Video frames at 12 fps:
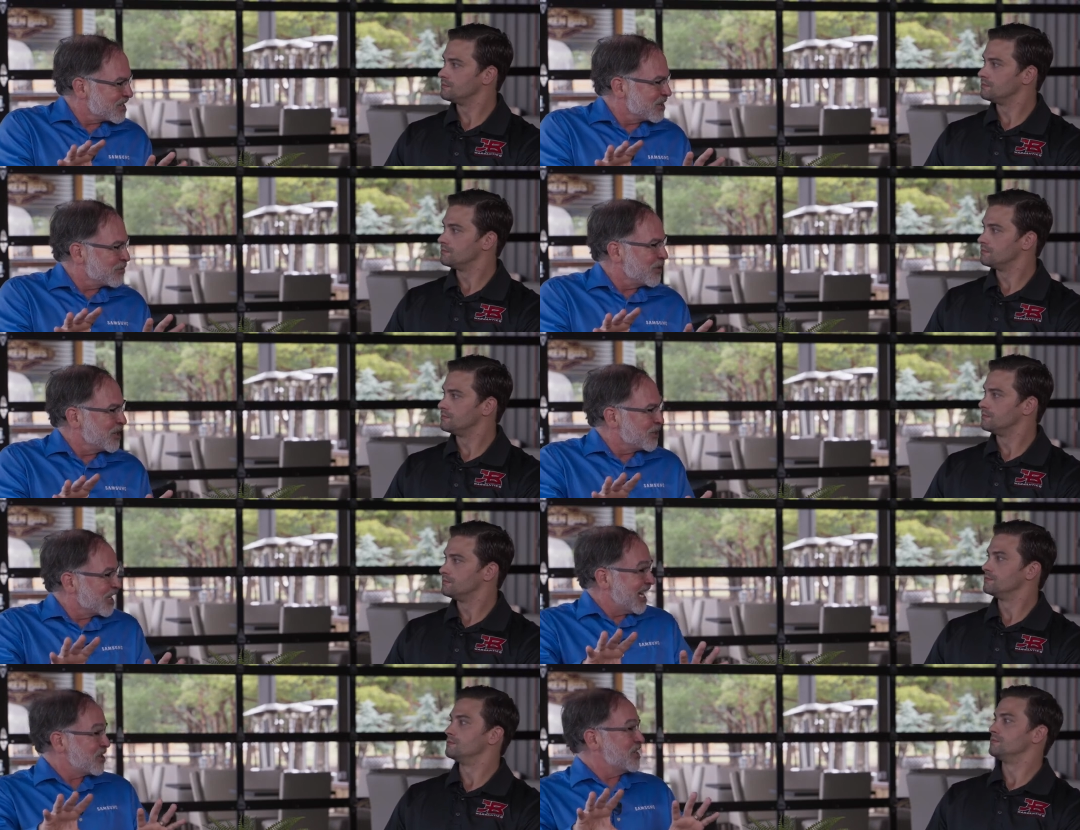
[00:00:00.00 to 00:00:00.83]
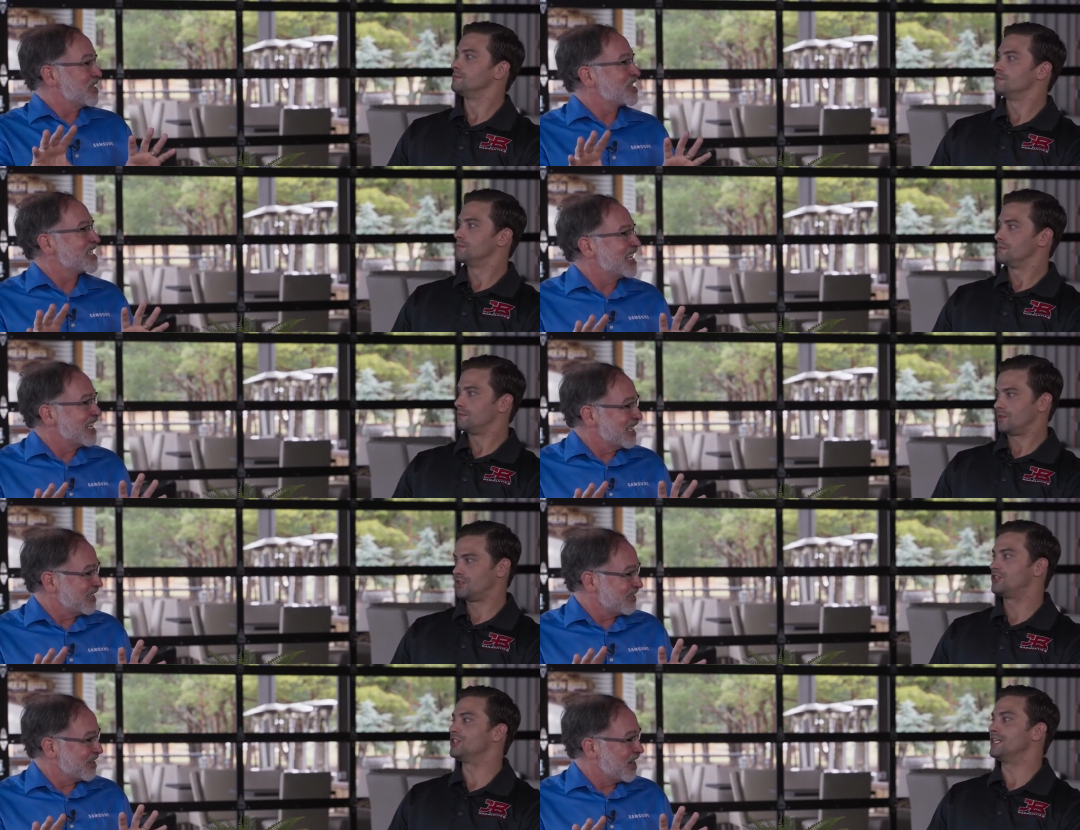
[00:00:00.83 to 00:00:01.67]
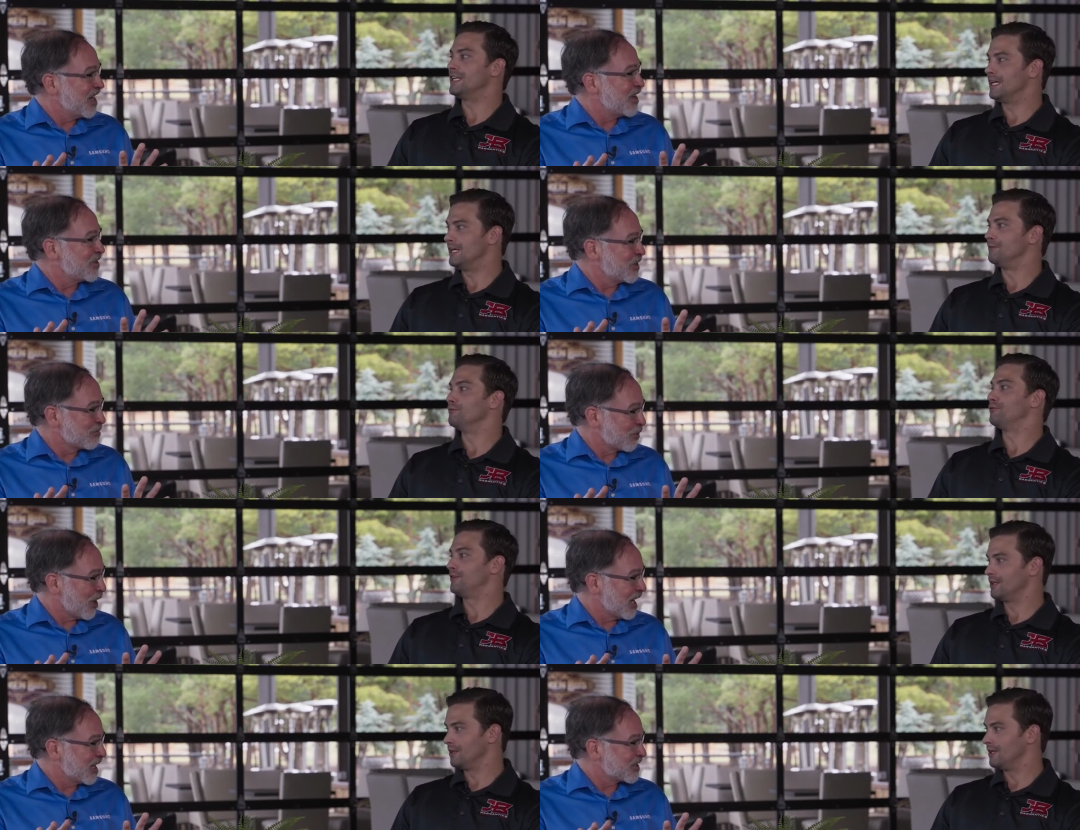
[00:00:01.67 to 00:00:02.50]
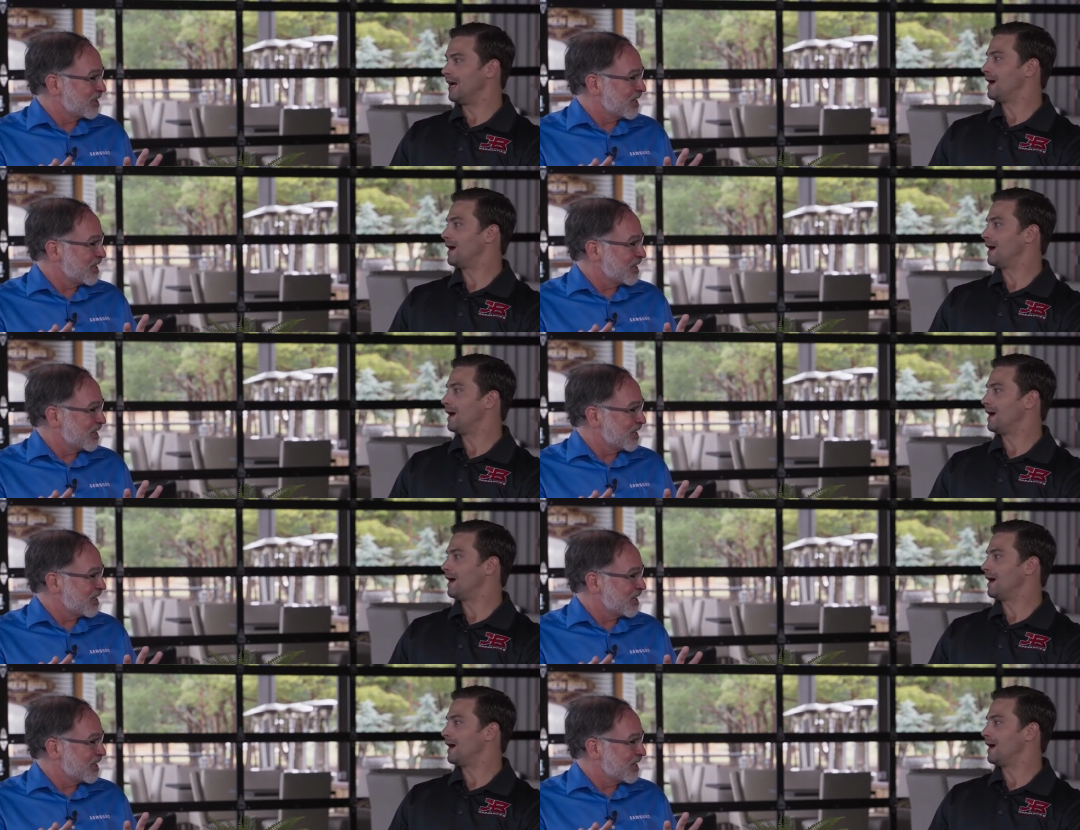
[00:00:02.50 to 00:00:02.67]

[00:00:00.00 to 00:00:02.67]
Speaker 1: it when you can actually see uh, the product?